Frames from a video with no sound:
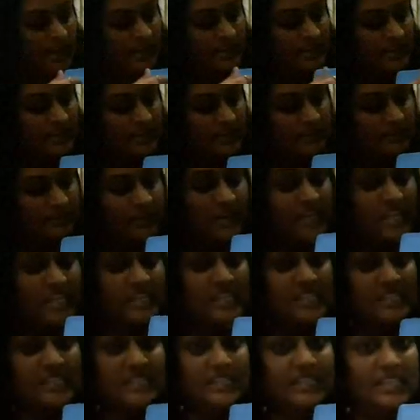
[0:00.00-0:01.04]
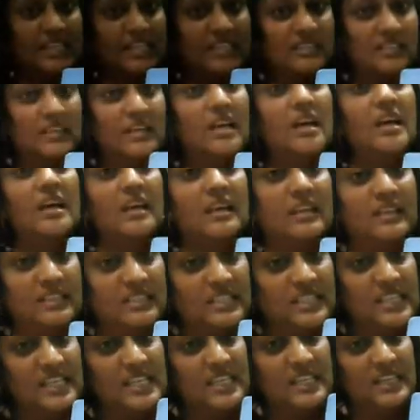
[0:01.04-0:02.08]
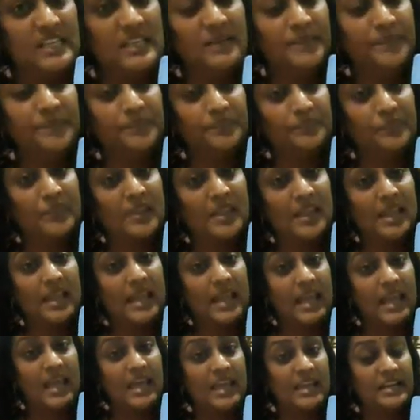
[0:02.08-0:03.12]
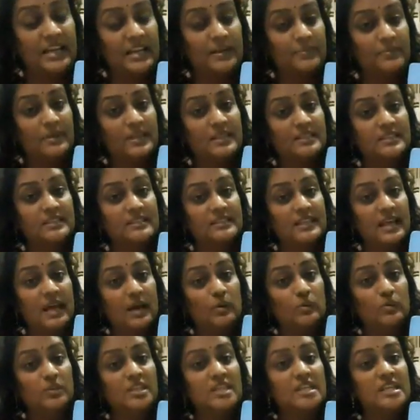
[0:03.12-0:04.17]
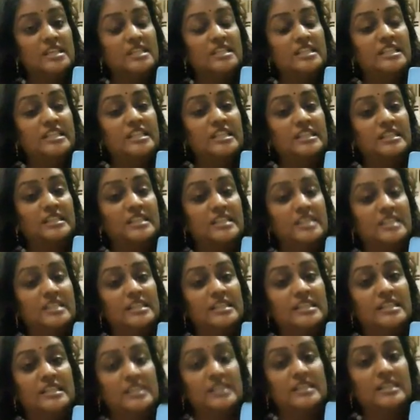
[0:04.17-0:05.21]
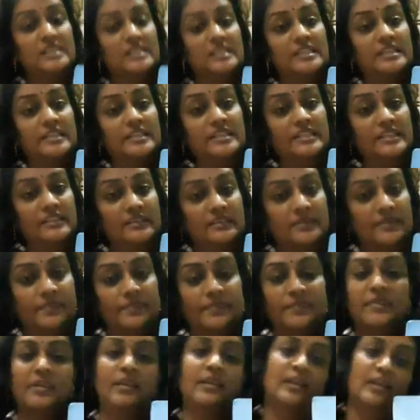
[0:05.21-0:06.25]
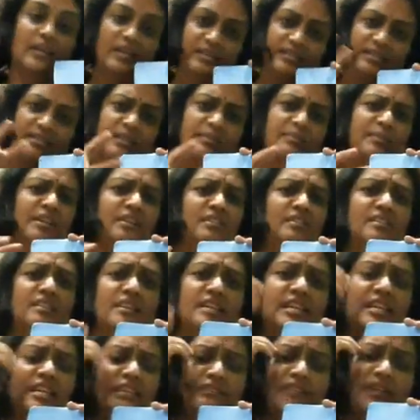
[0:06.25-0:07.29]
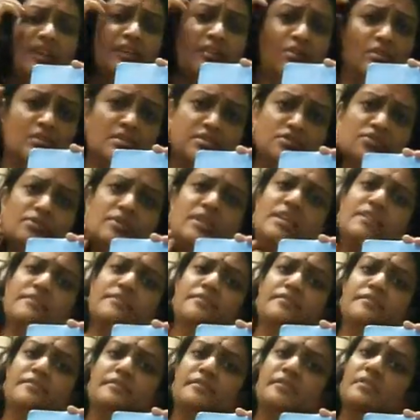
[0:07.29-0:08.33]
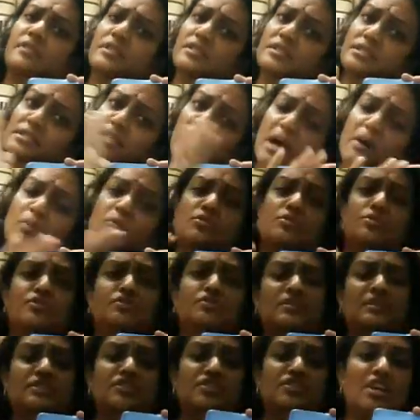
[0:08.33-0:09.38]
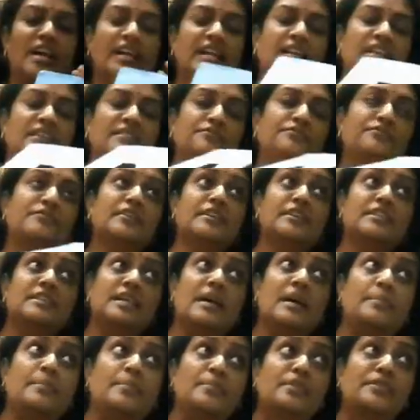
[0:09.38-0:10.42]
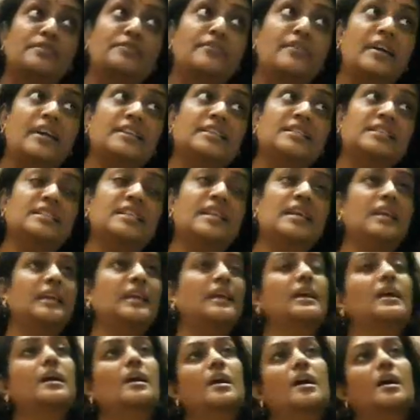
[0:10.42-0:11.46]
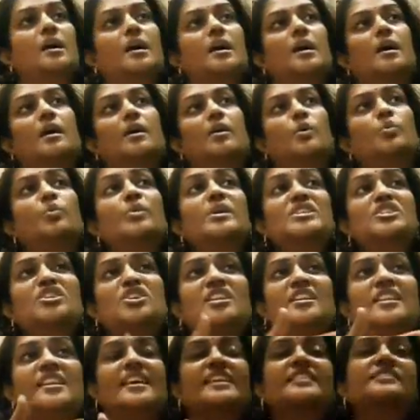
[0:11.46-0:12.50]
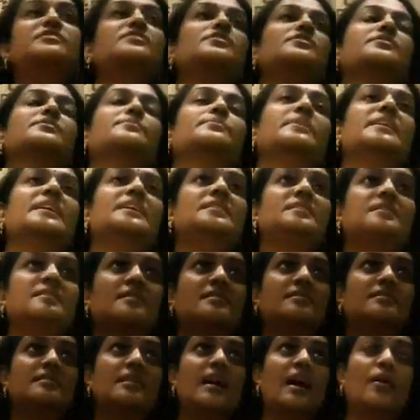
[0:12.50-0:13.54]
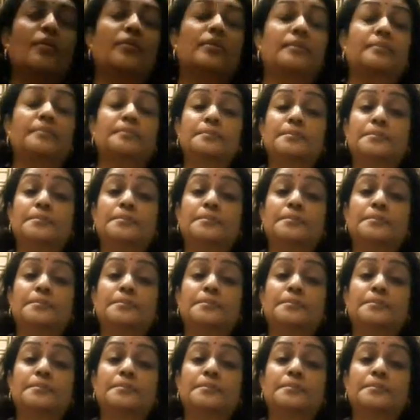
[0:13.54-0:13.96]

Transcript: identify this is letter D and it makes a sound D, D, D. Similarly, if I also give the sound to the child, for example, if I say, which letter makes the sound